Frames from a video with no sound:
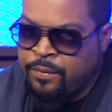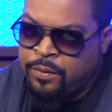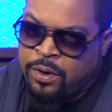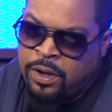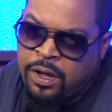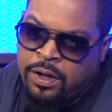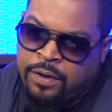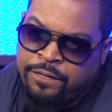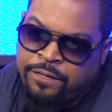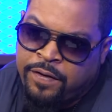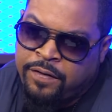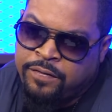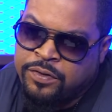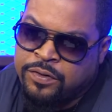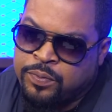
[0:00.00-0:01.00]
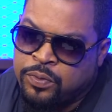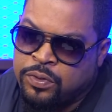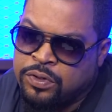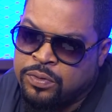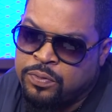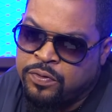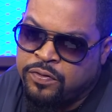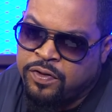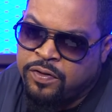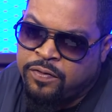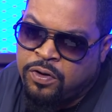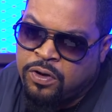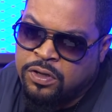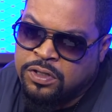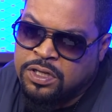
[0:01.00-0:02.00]
Wow, favorite sports movie of
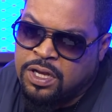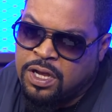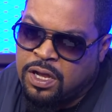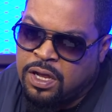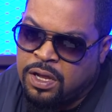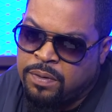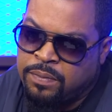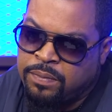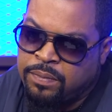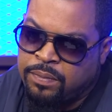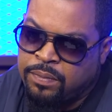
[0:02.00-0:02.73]
all time.